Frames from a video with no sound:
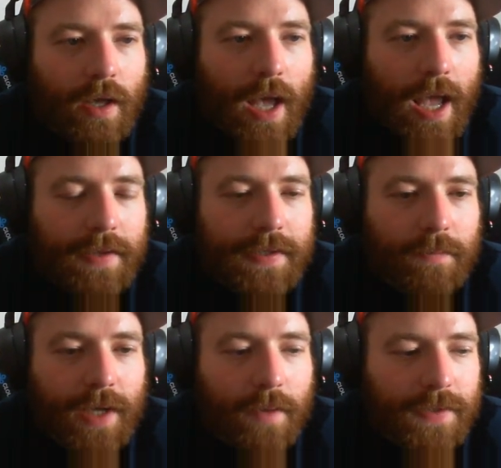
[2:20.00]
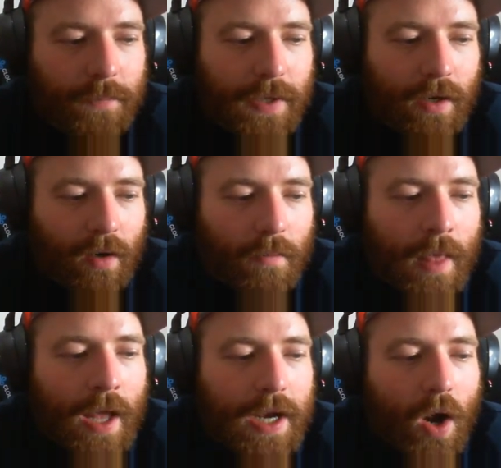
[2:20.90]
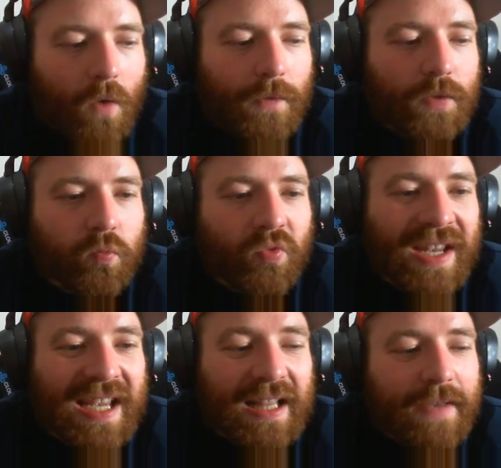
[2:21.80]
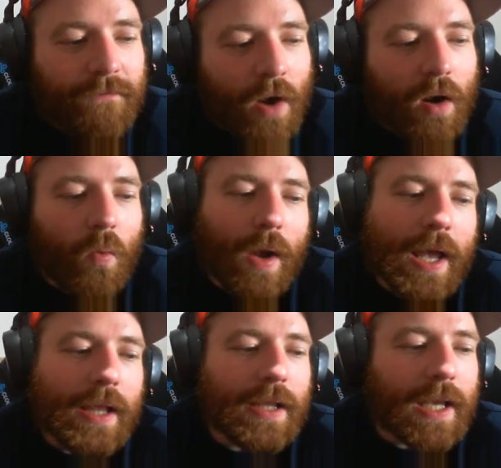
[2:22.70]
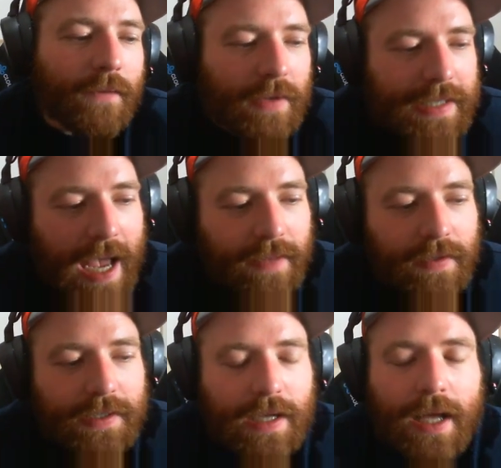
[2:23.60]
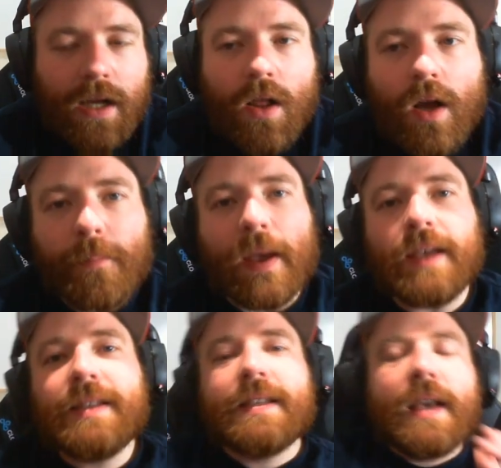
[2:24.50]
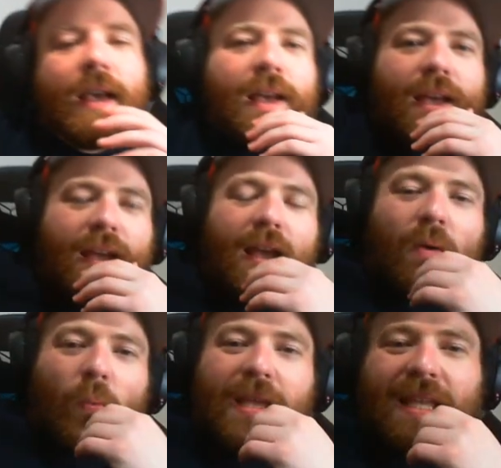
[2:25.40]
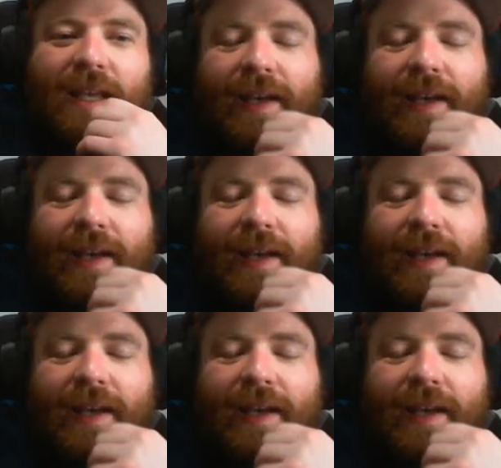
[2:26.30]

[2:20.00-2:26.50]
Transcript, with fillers: and sometimes up here. Now, if it's really far away, like if it's at this nine o'clock base, we